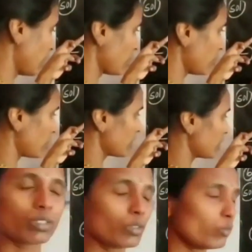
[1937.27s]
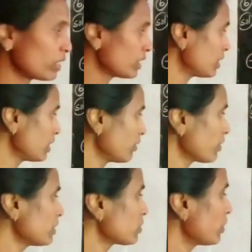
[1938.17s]
What is the
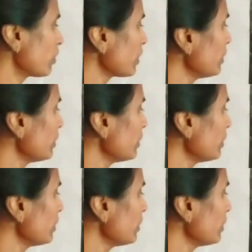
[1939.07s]
difference, children?